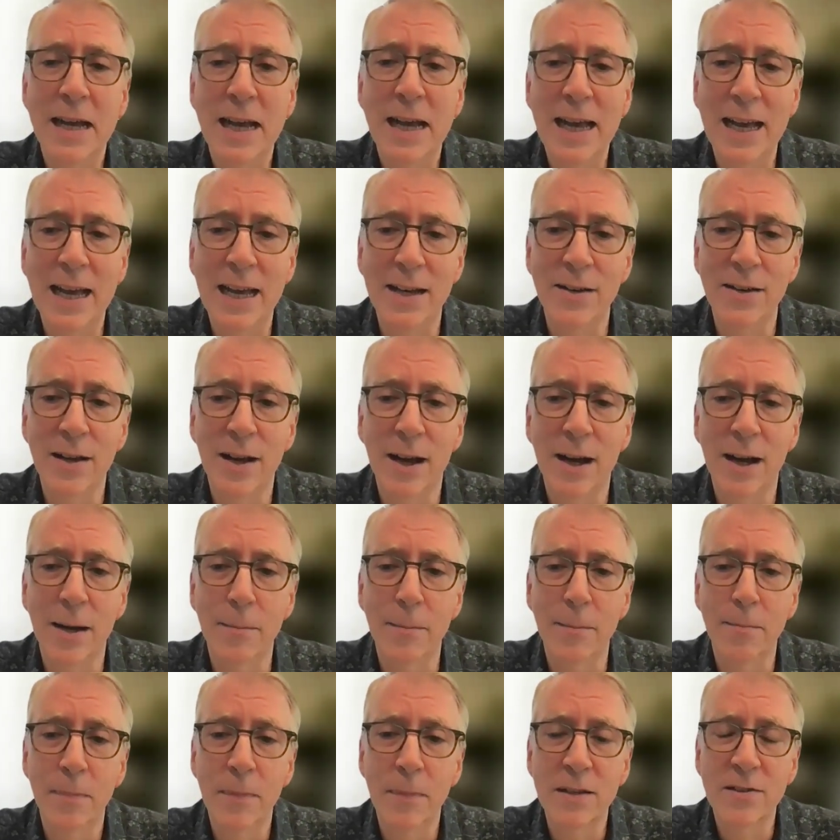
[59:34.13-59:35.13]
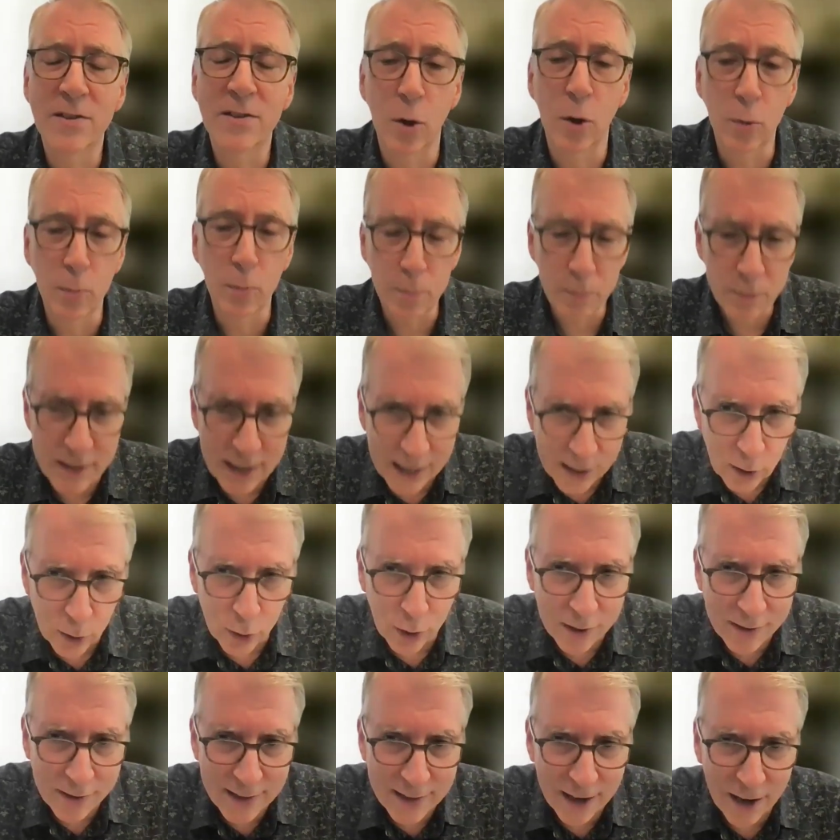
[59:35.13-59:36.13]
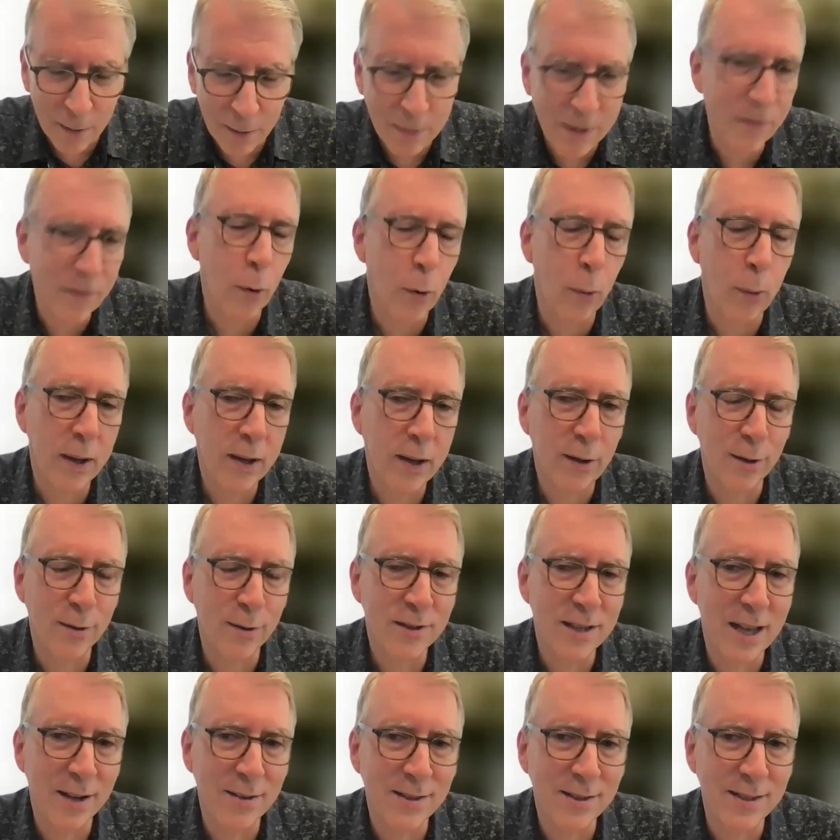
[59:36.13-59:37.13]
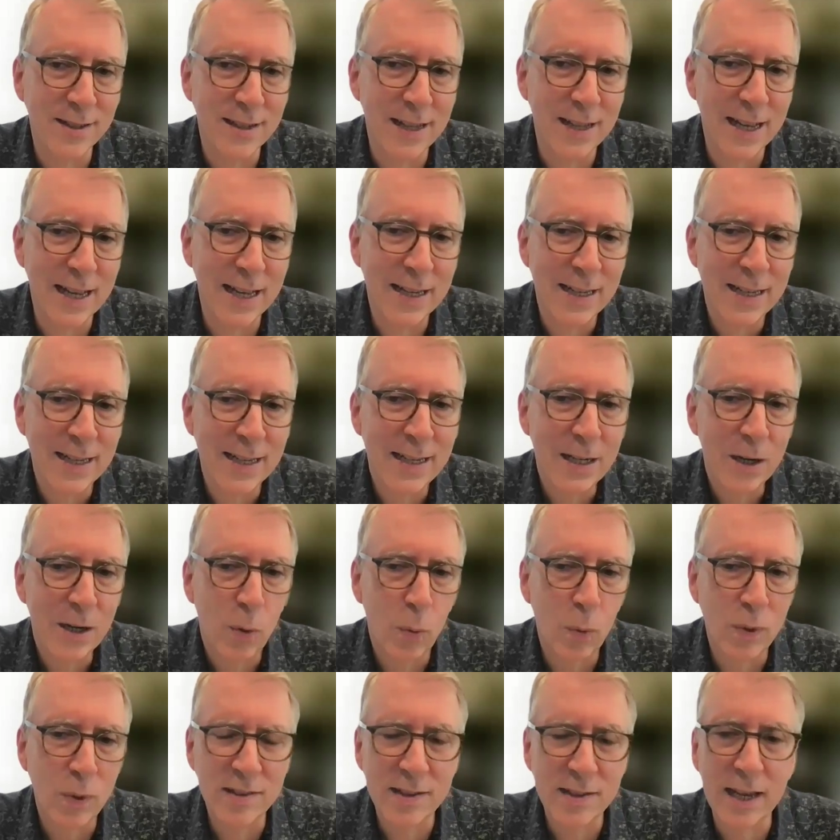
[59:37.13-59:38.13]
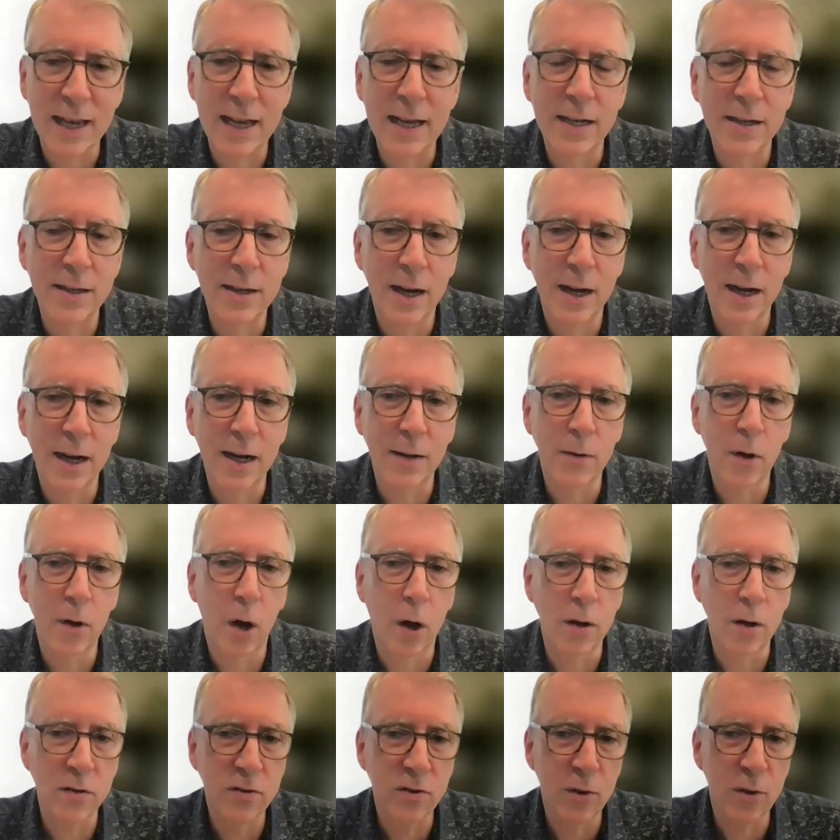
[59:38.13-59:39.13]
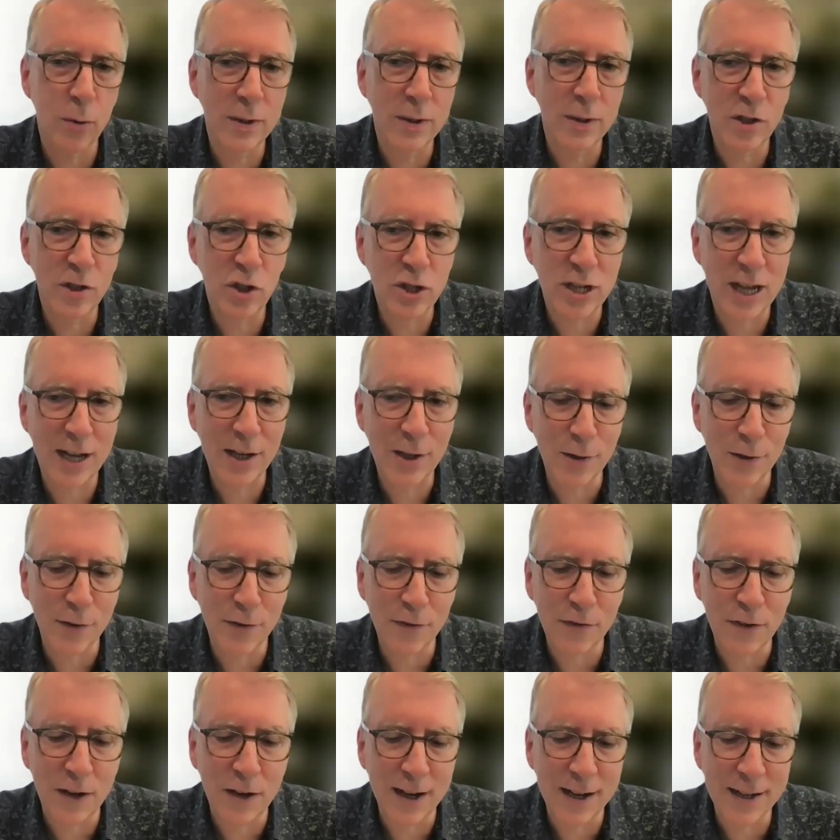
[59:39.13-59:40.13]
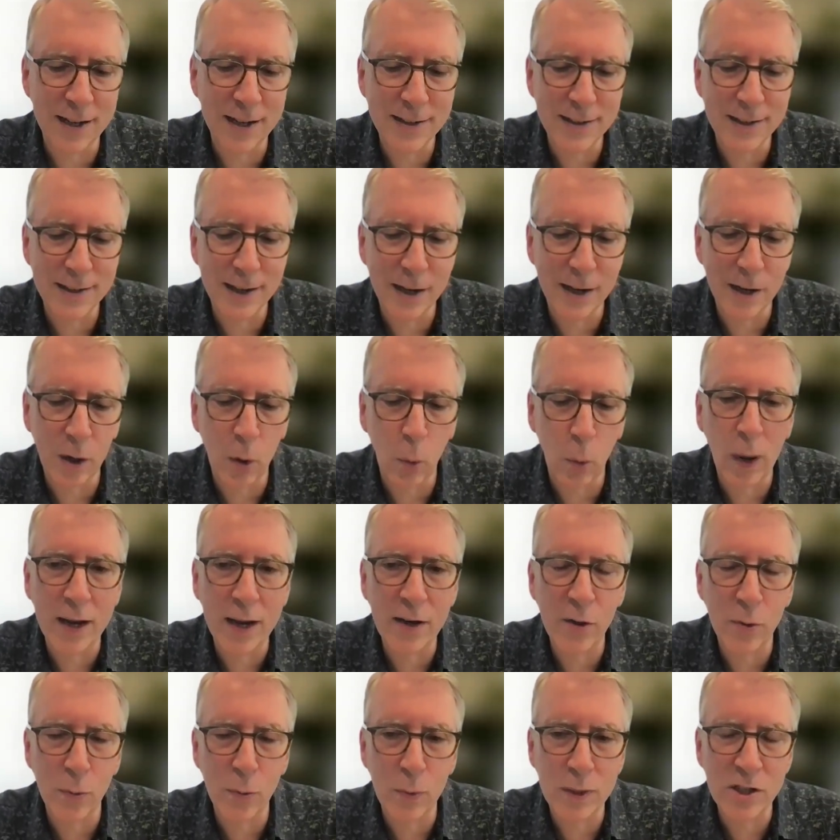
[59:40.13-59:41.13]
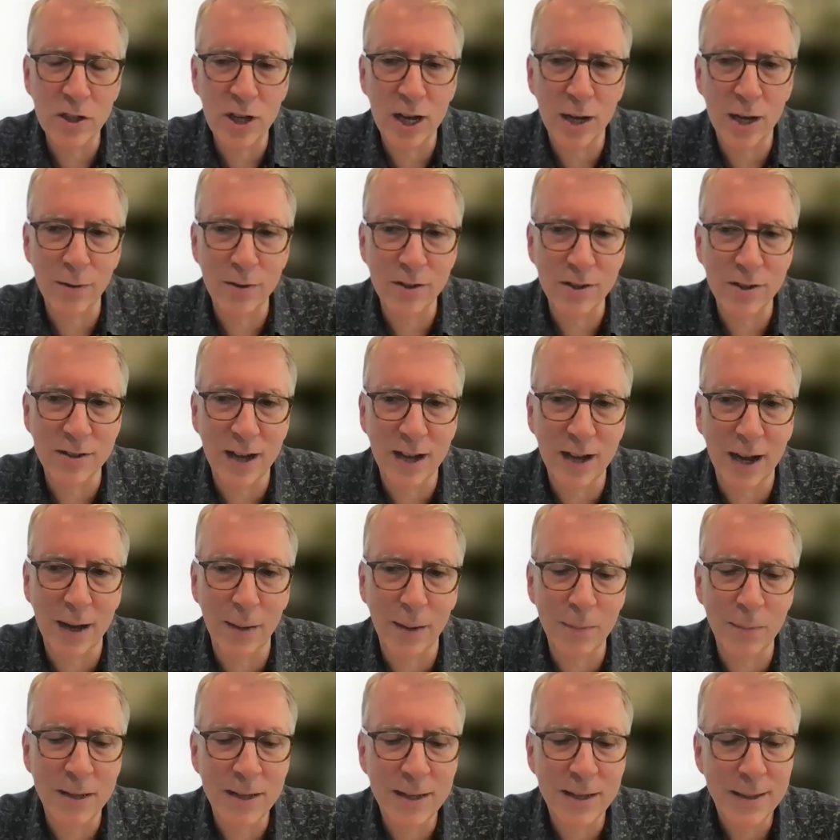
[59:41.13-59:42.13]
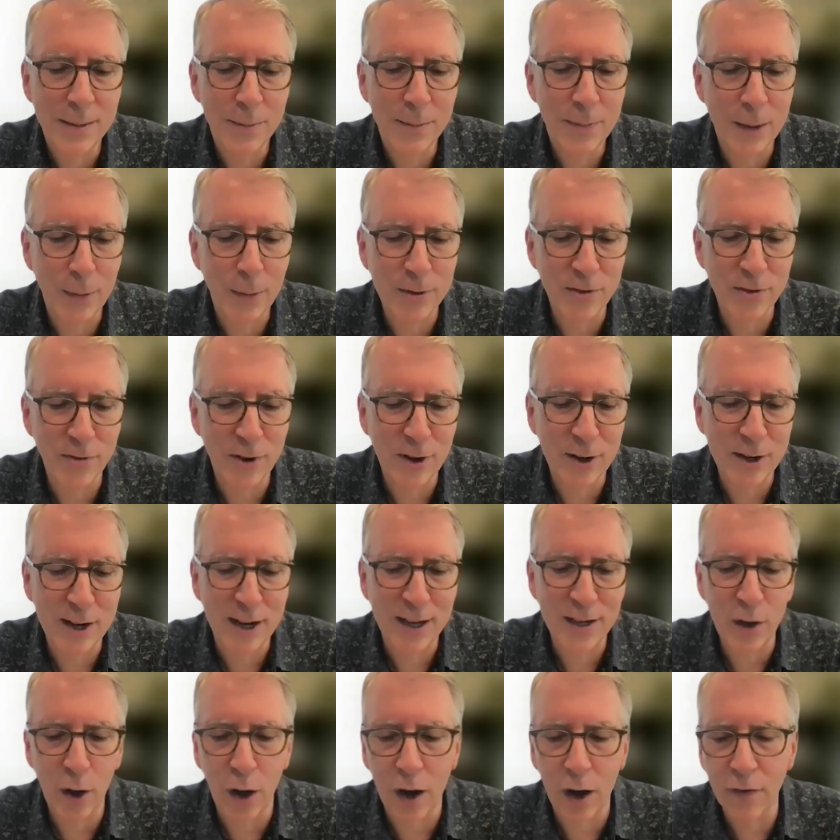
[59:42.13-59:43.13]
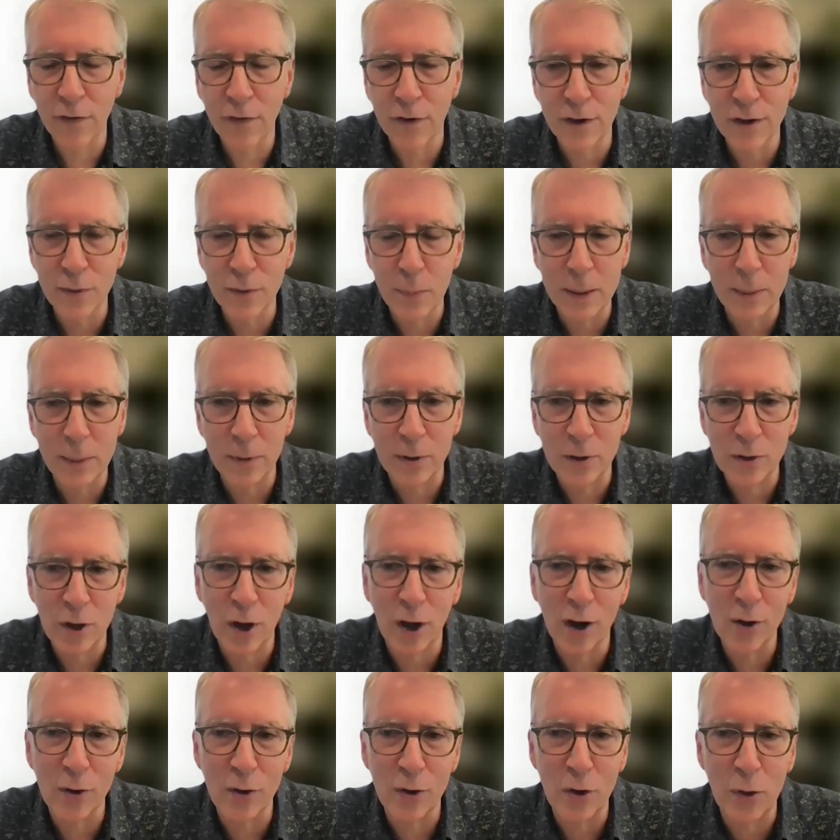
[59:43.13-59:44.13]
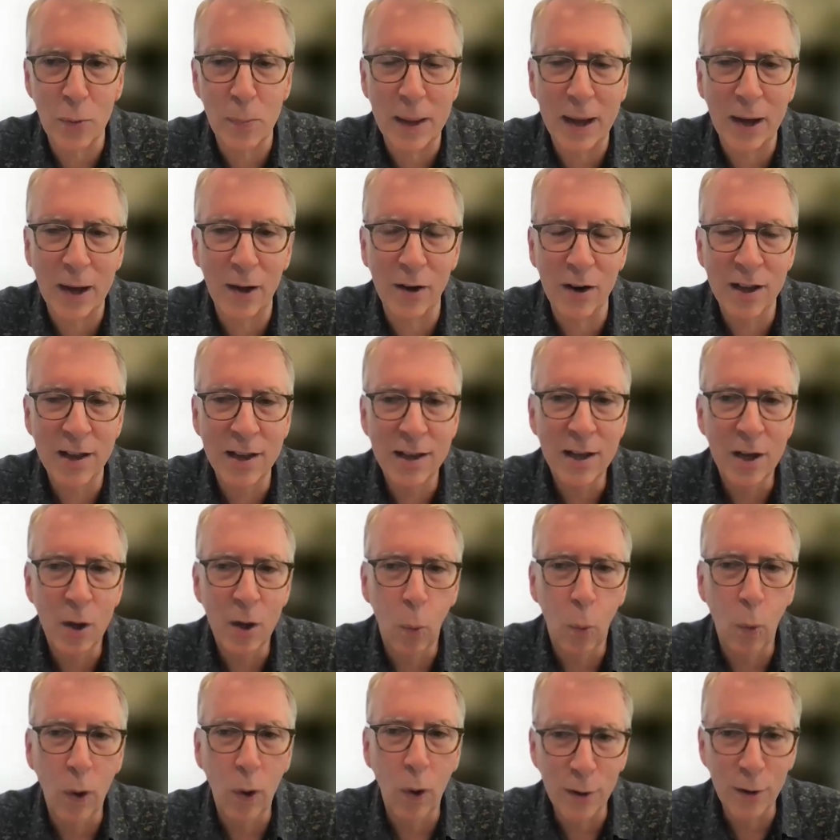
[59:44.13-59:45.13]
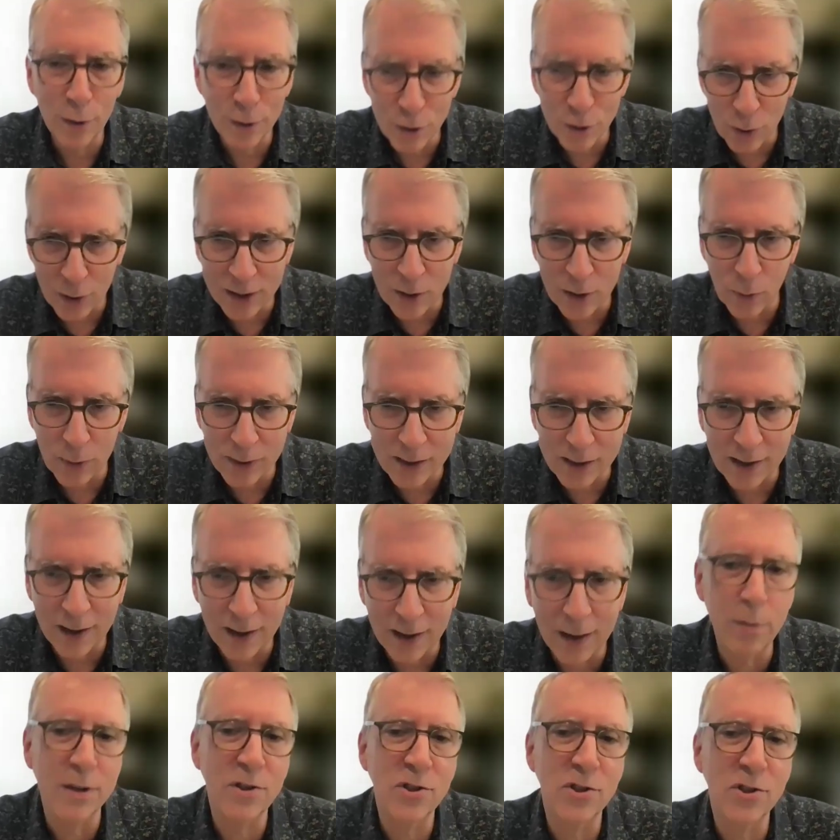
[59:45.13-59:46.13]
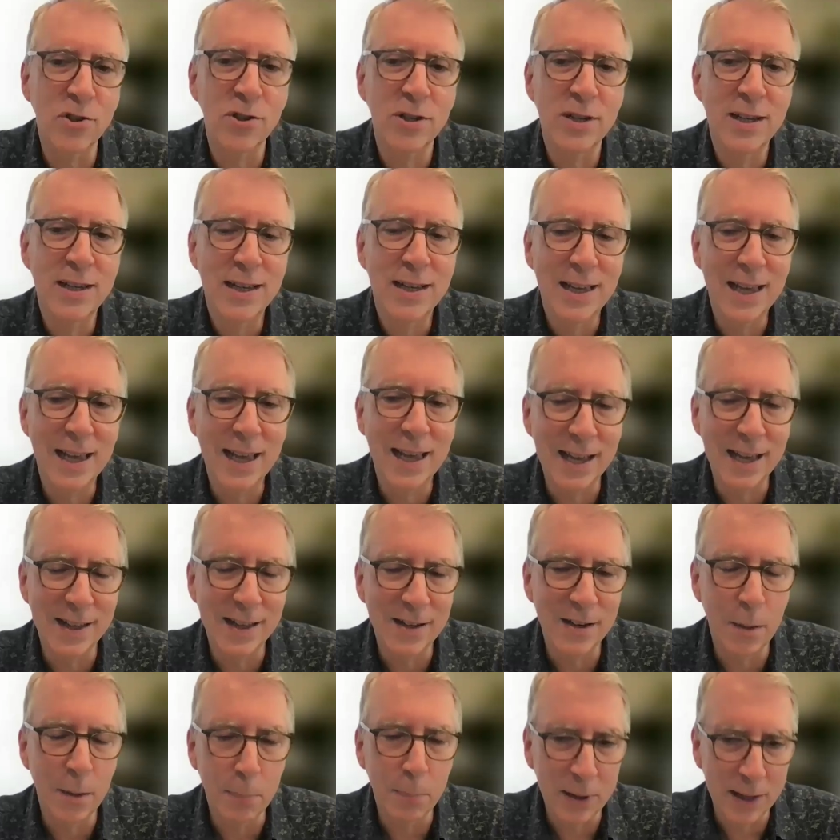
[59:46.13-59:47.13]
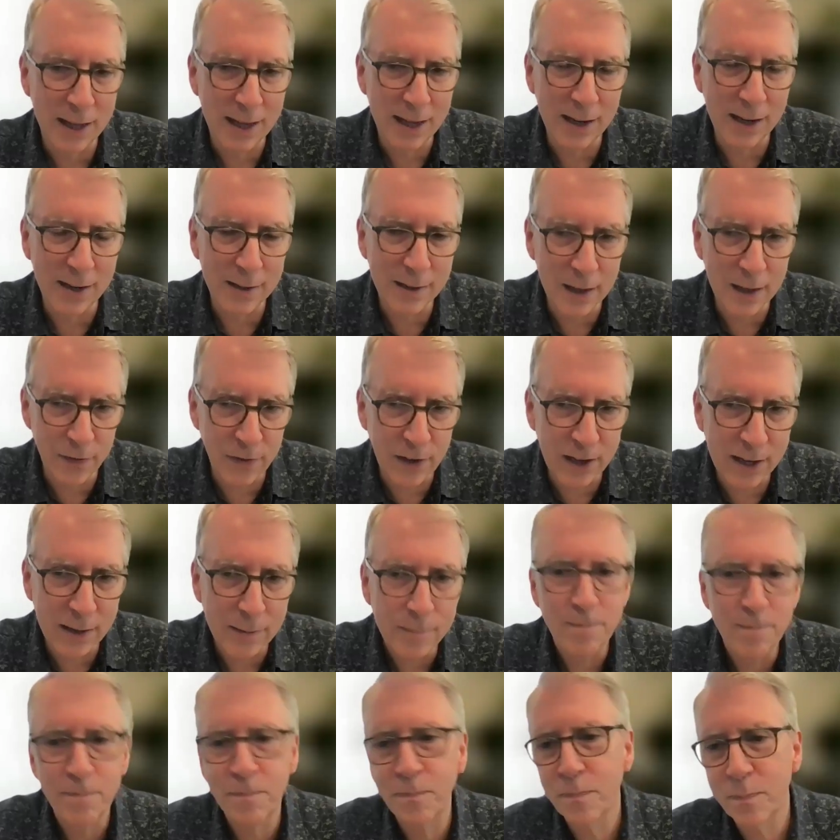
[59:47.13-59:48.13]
And um, so take a look there before we close out today. Once again, uh, also in the chat, you'll find uh, a way to reach out to Tom. That was a very kind offer to be able to talk with you about what you're trying to accomplish in planned giving.